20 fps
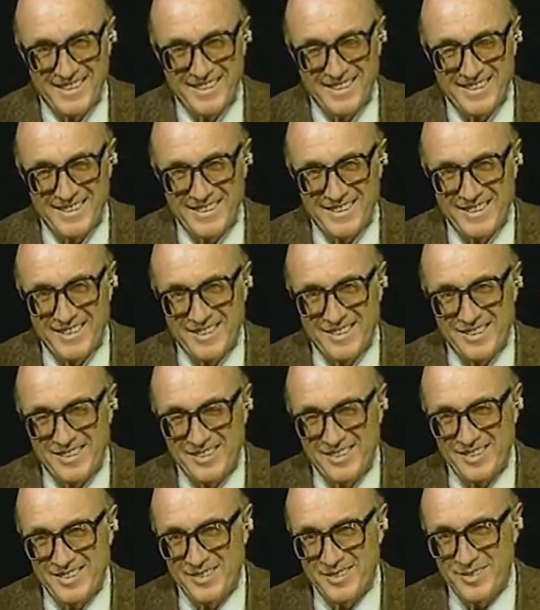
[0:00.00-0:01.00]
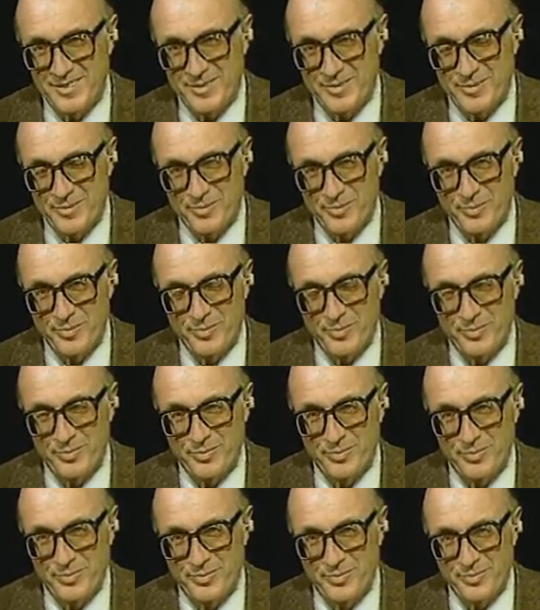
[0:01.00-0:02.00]
for a look at tonight's debate. Welcome.
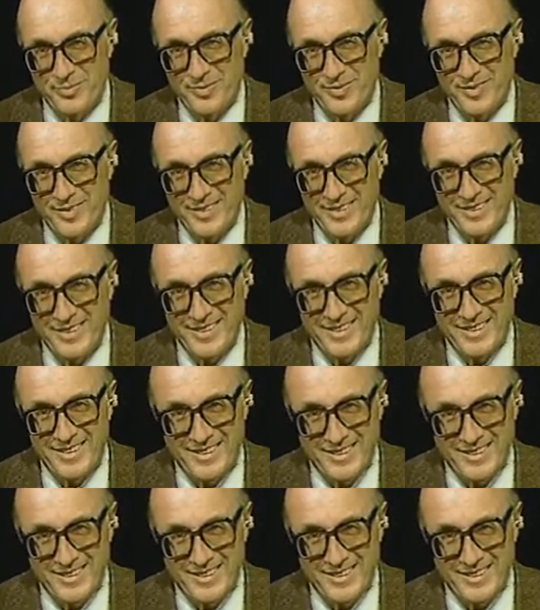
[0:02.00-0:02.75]
Thanks for being with us.